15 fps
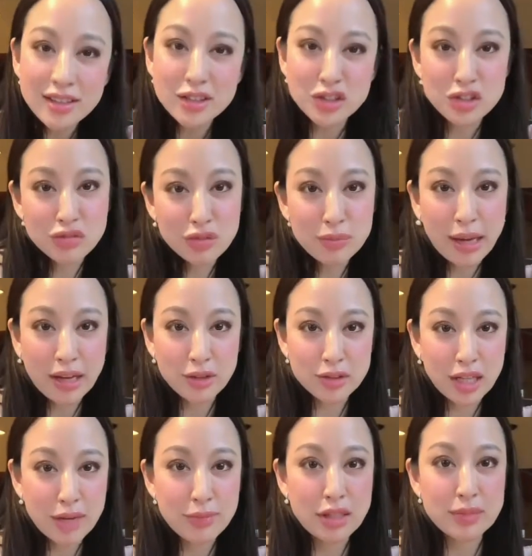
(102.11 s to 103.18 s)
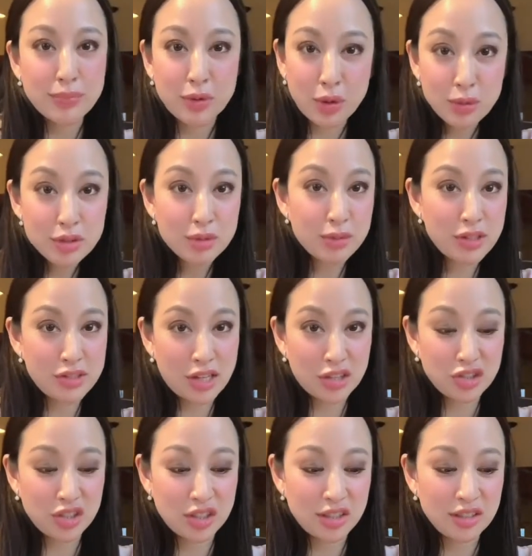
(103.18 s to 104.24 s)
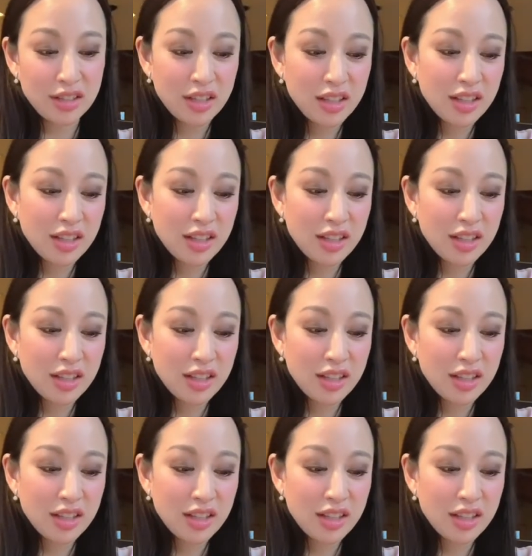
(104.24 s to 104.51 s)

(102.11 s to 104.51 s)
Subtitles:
gingival biotype that's prone to recession,